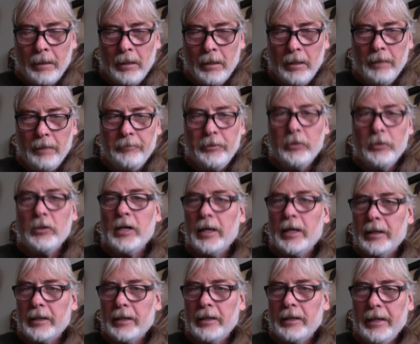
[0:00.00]
if you are
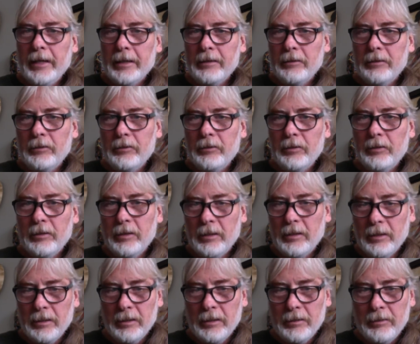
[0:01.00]
not connected to
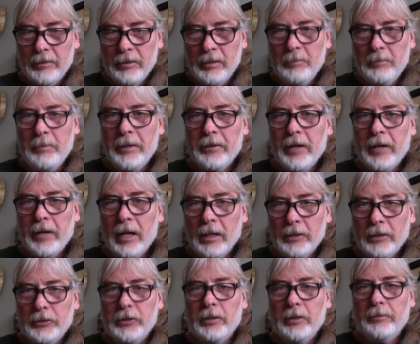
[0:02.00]
the to the
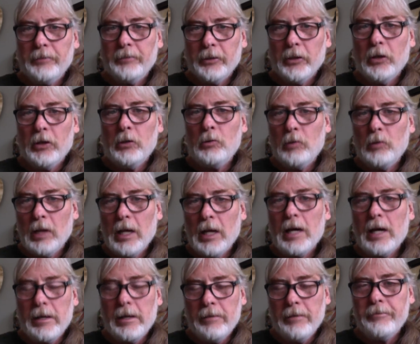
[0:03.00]
mythology of your own
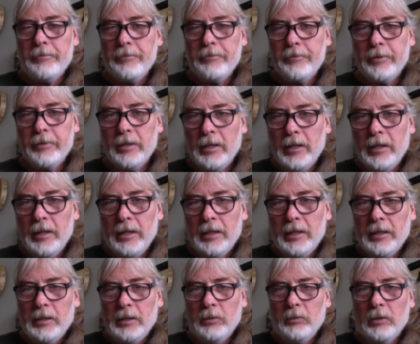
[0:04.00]
life,
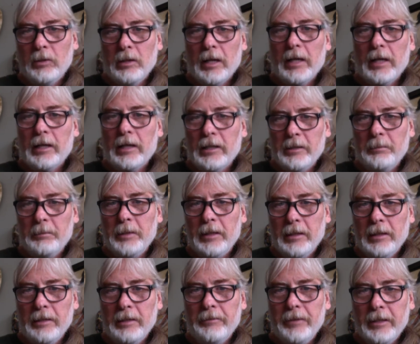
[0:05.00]
you will likely be
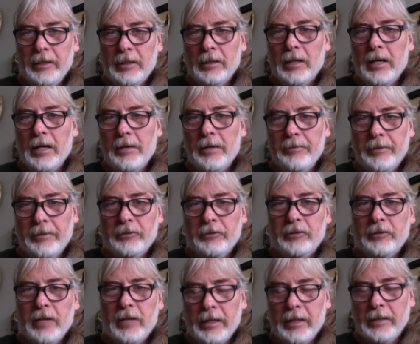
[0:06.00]
living a life
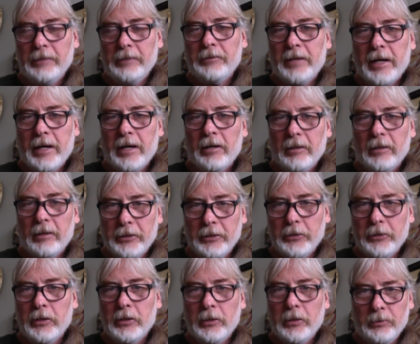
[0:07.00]
that's not entirely
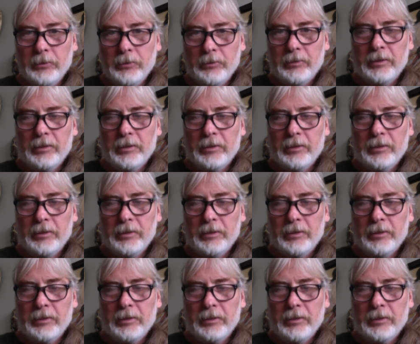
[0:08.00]
your own.